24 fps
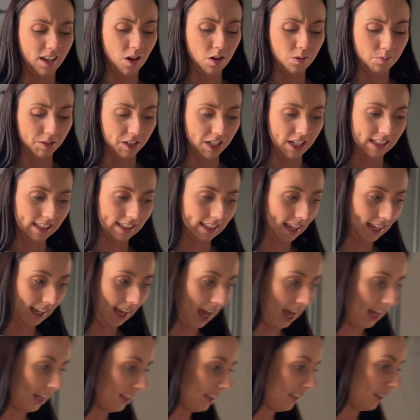options, I
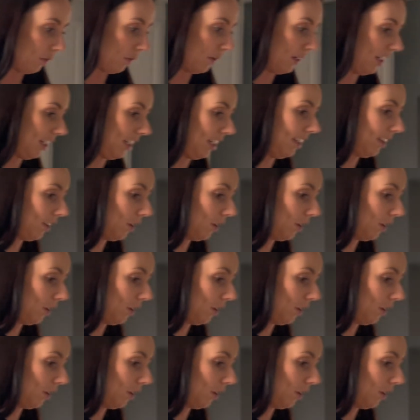guess, which is